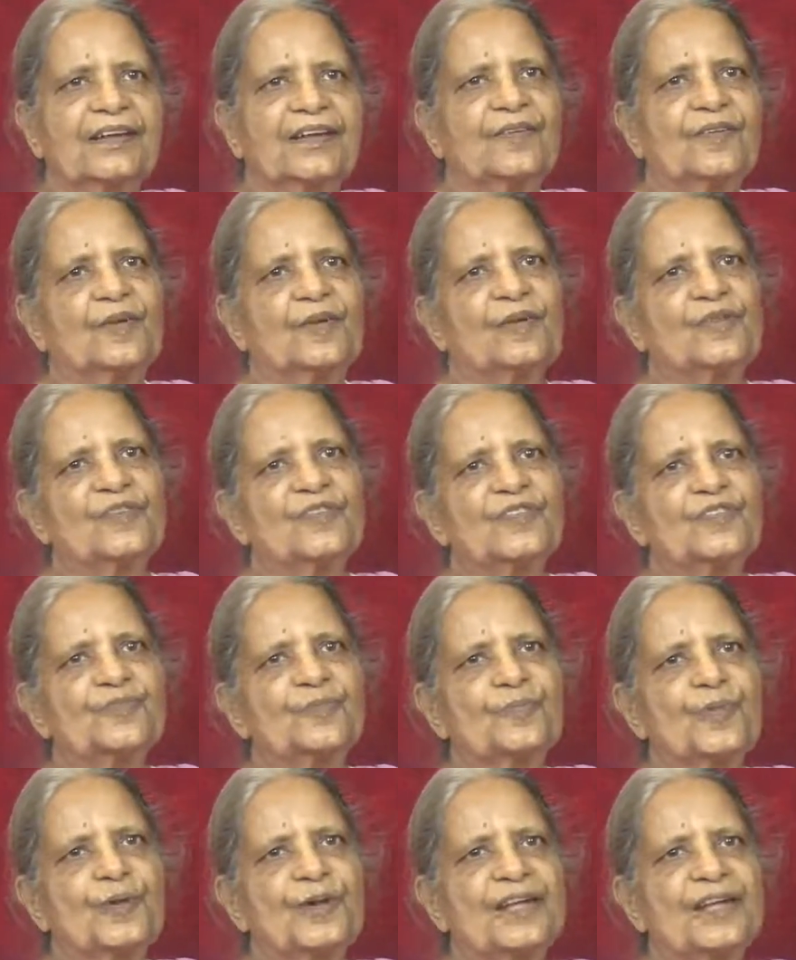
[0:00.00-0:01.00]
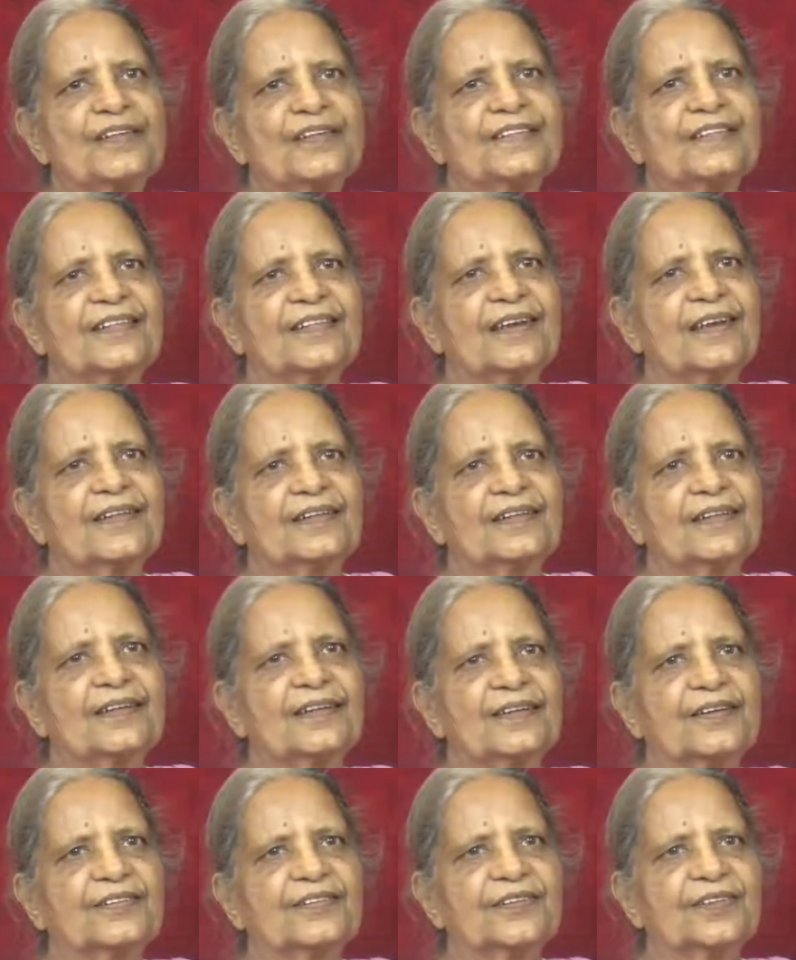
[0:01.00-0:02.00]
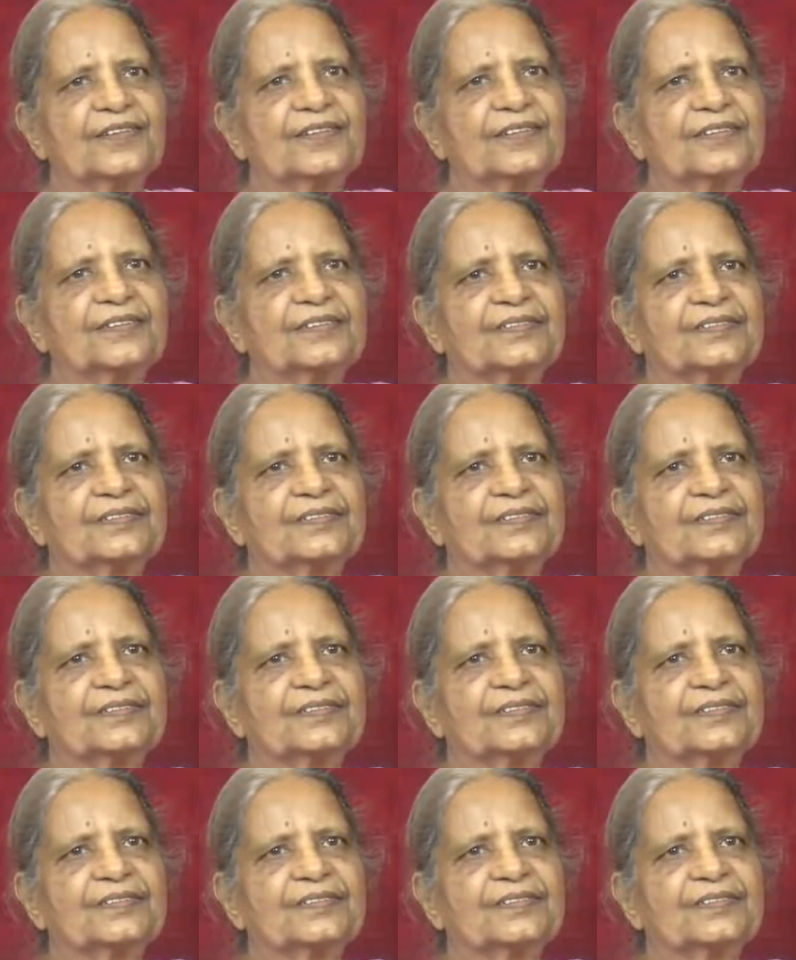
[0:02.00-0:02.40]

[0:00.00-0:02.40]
and always pray in the right direction